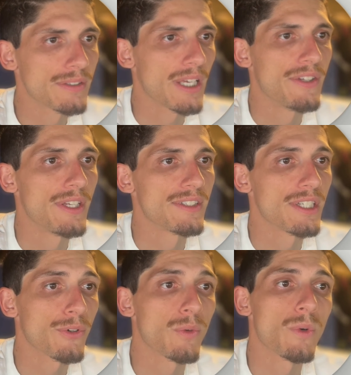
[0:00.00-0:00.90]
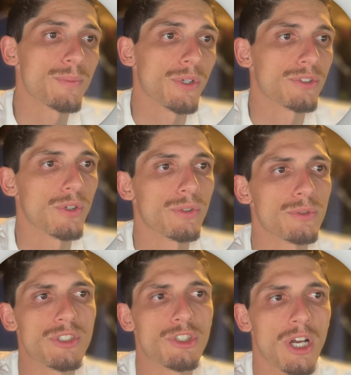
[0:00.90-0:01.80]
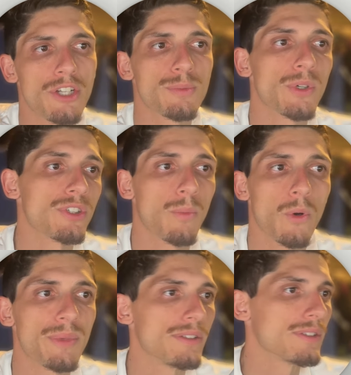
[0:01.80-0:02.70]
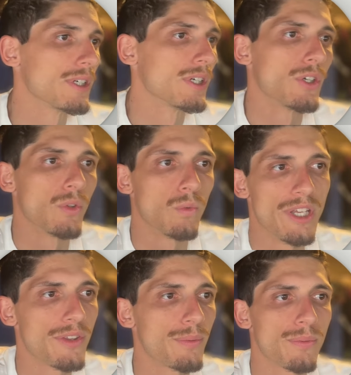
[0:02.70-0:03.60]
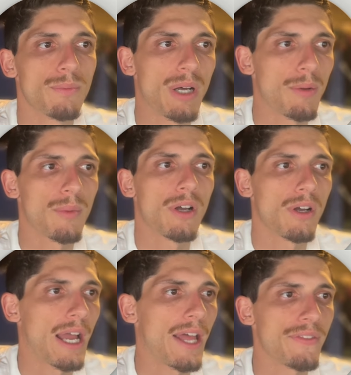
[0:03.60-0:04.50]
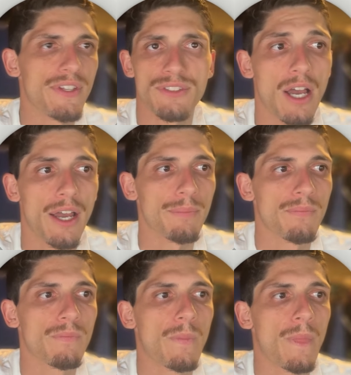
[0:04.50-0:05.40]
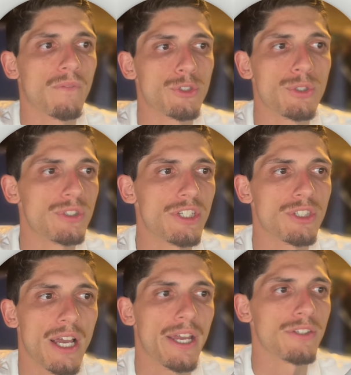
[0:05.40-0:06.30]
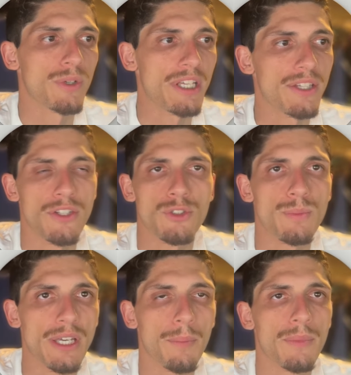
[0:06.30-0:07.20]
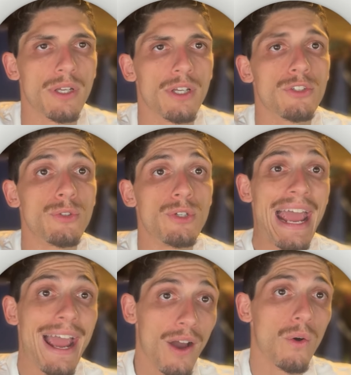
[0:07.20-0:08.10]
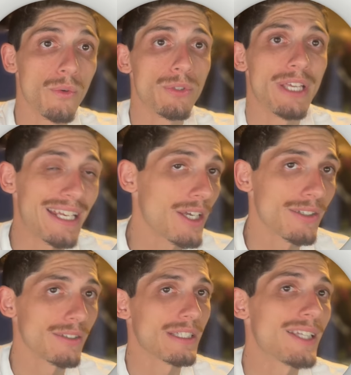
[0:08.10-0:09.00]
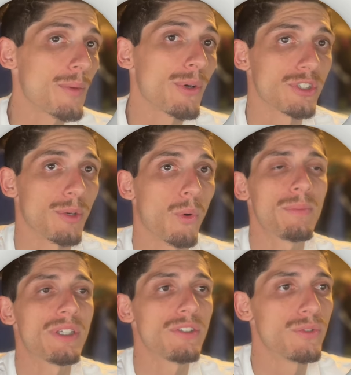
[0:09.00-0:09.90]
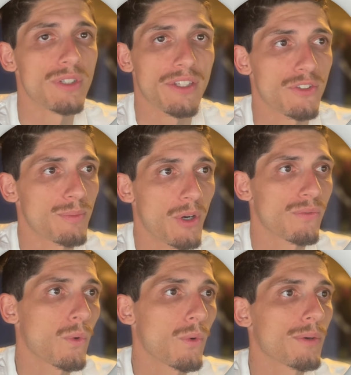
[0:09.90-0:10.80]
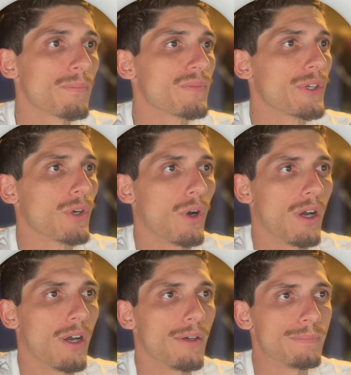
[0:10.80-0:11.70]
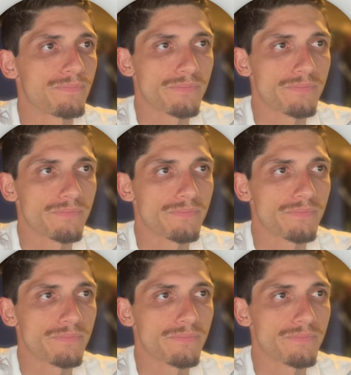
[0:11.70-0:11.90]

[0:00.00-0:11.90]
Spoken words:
and then it's a different whisper. So John just booked an appointment with blah, blah, blah at this time for Tuesday, July 28th at 2 p.m. So now any lead that books an appointment using like the smart form, um,